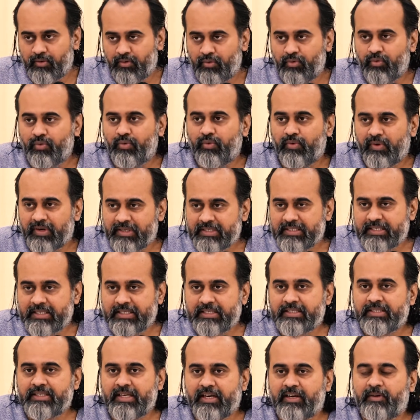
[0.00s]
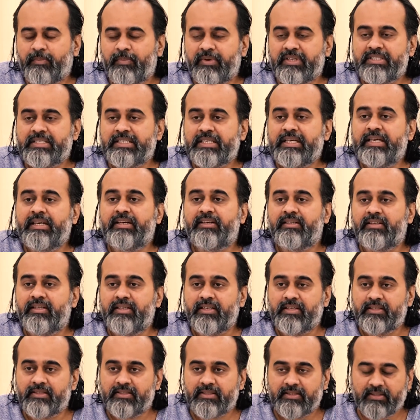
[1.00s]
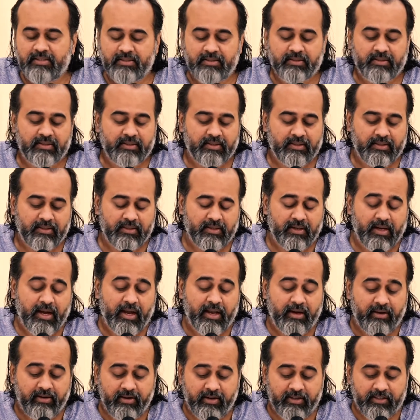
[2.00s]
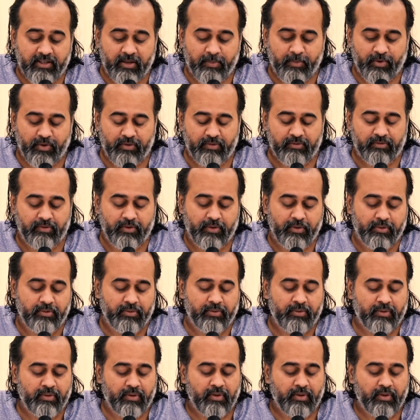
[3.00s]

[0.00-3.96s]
two verses that precede these. I'll read them out for you.